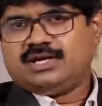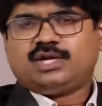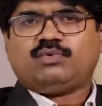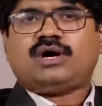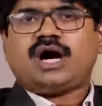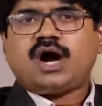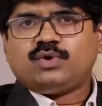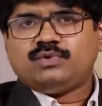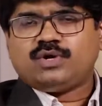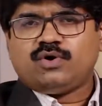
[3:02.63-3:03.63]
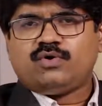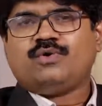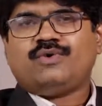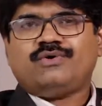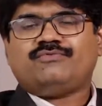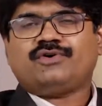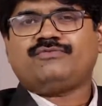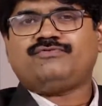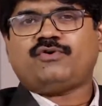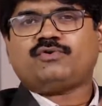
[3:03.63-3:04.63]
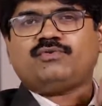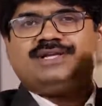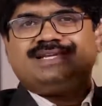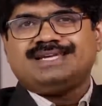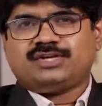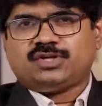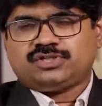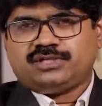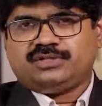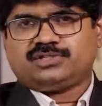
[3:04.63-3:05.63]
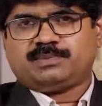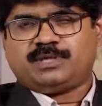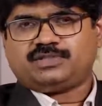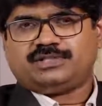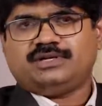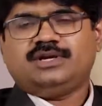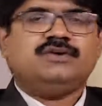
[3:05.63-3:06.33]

Now, how do we go for a forward integration in the supply chain?